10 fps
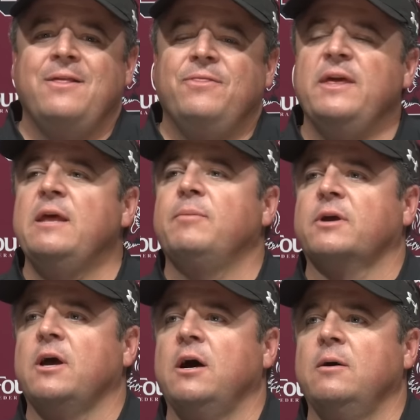Then it
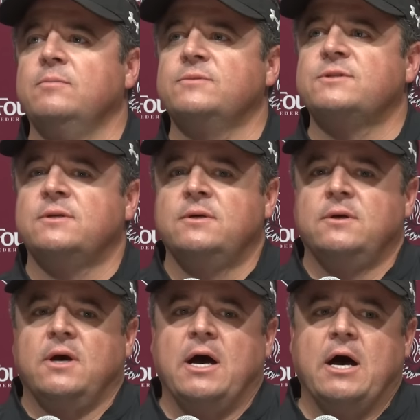becomes
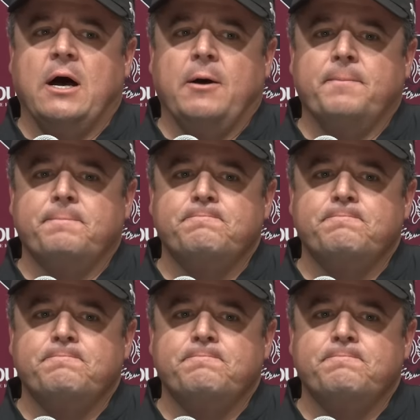now